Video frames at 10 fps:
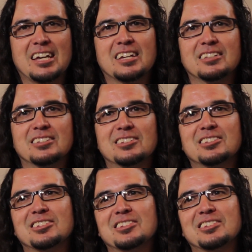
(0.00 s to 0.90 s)
and
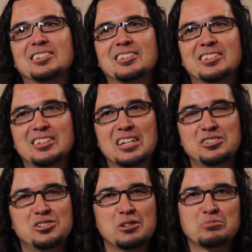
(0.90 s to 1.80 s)

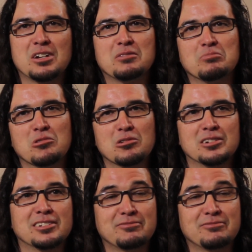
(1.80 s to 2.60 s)
they jumped on board.